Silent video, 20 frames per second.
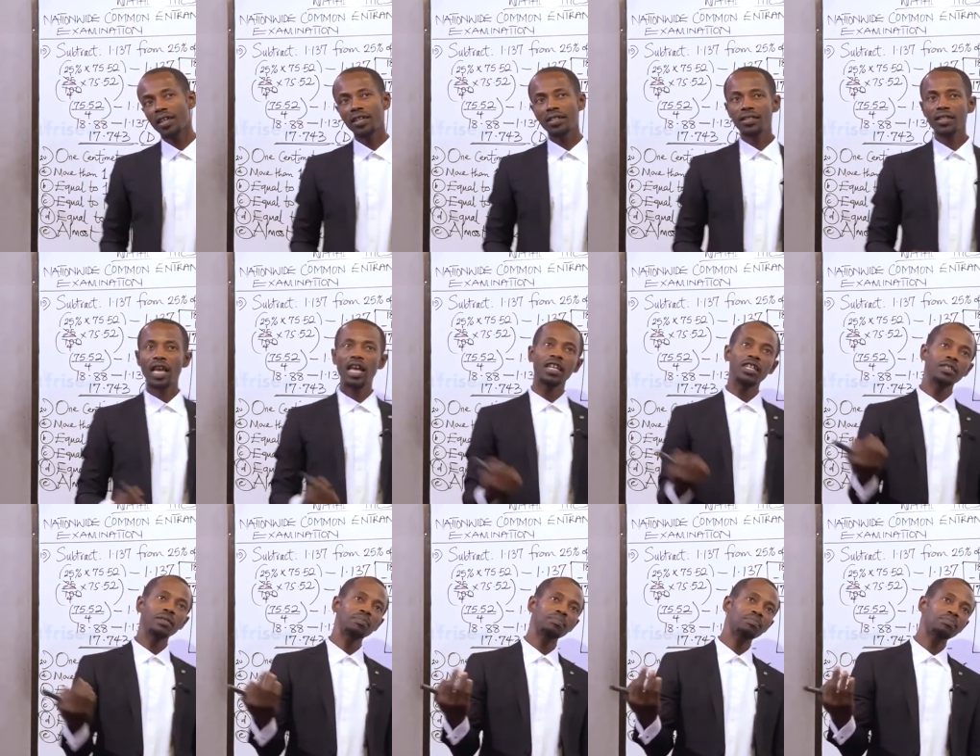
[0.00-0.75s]

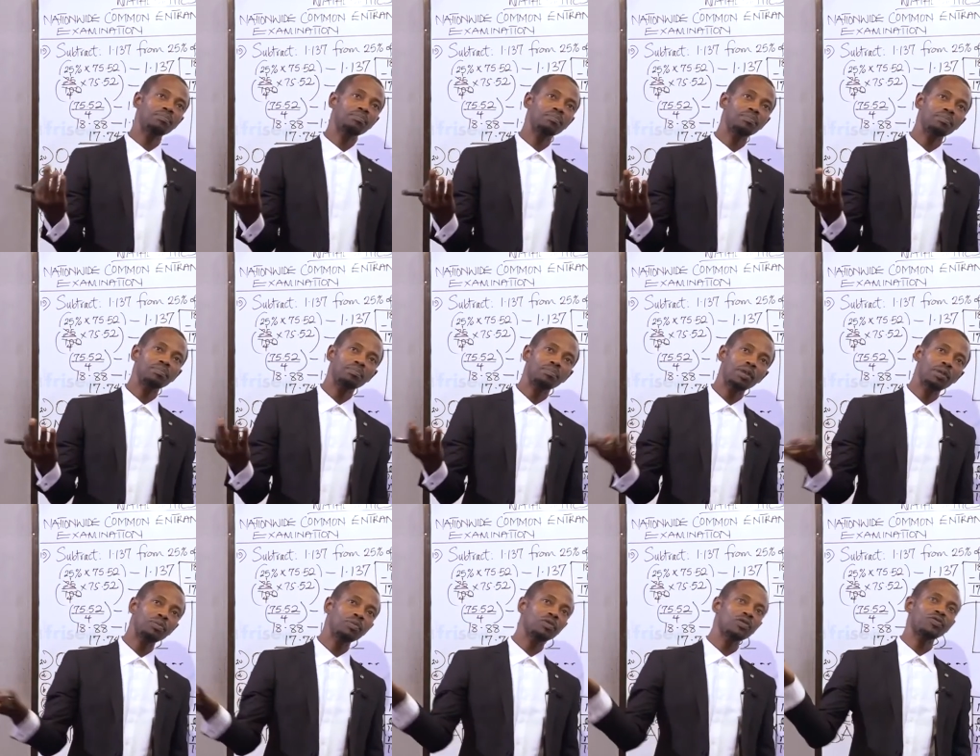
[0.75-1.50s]
10
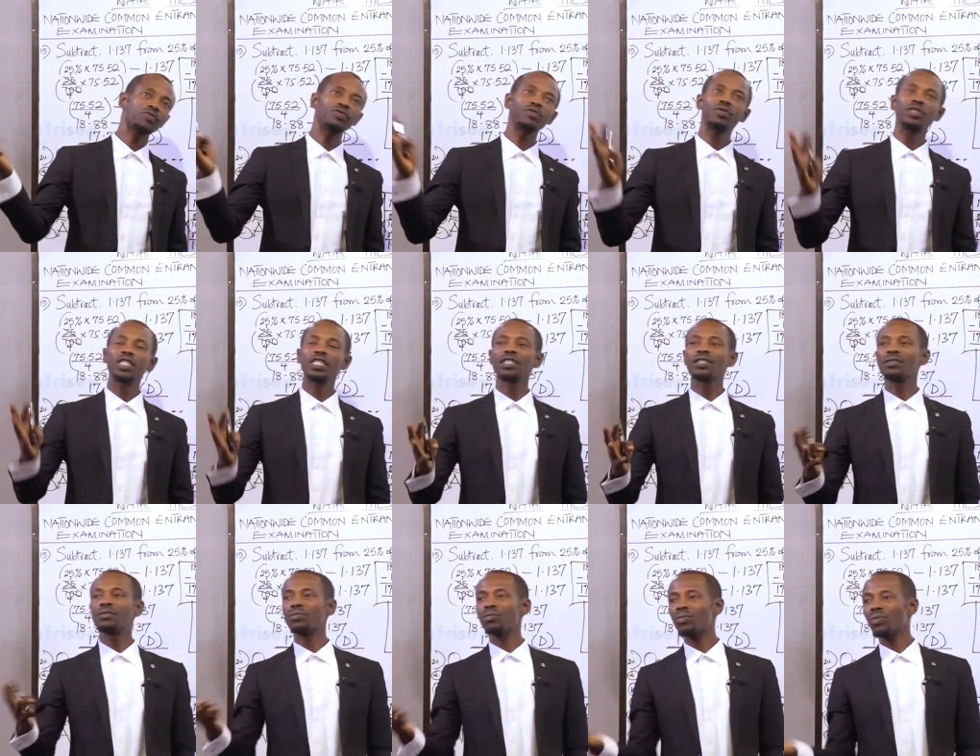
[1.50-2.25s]
people food
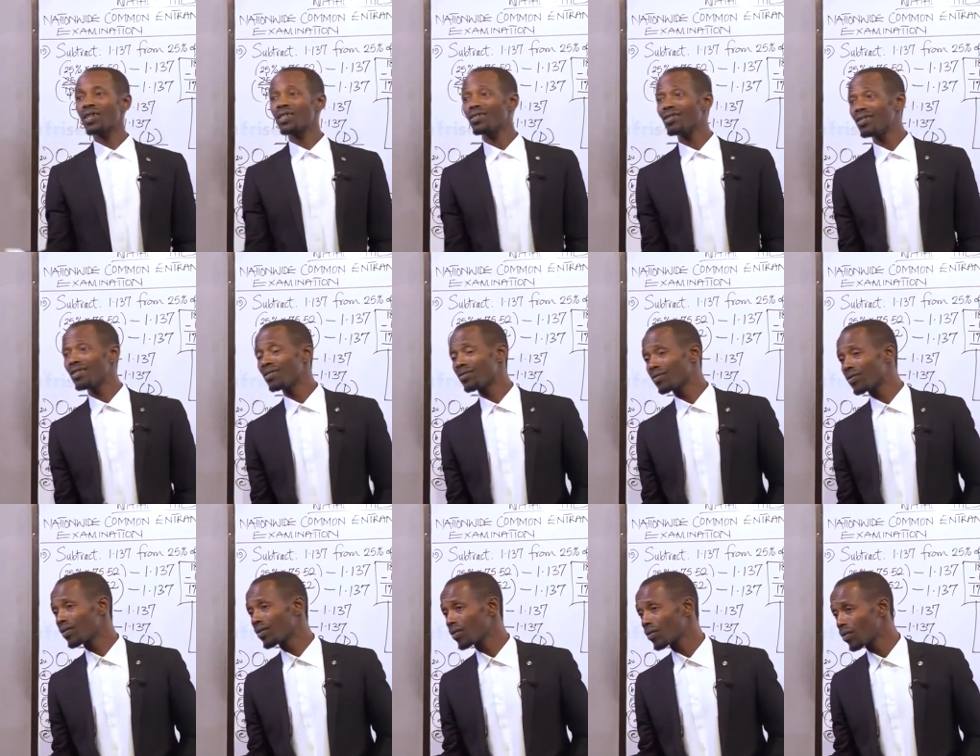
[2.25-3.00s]
in, it's
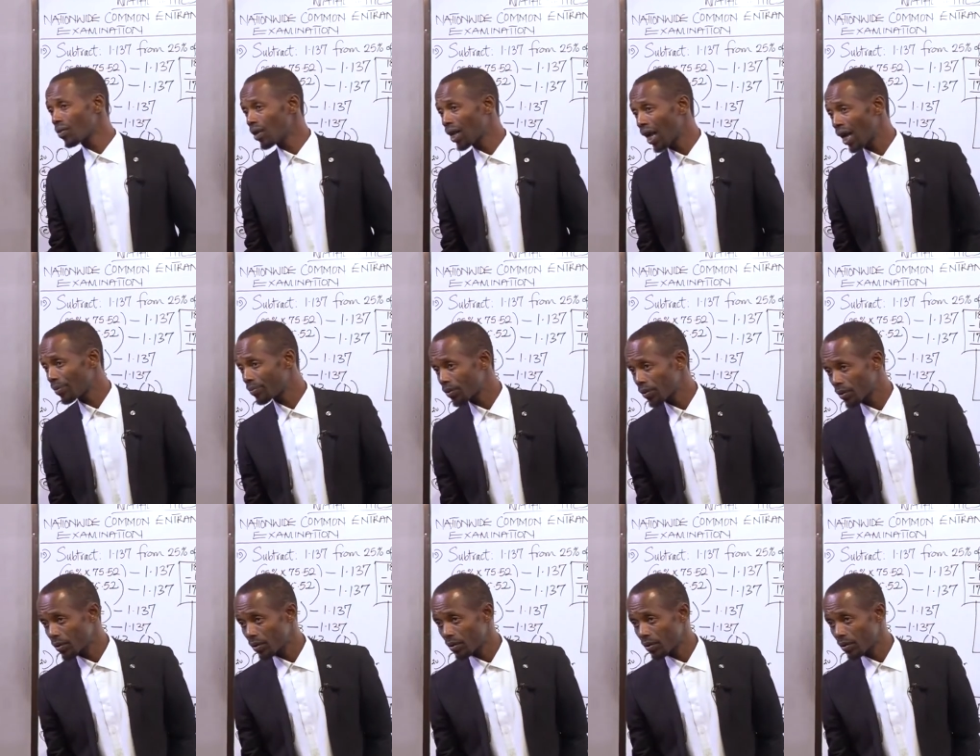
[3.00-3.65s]
going to collapse.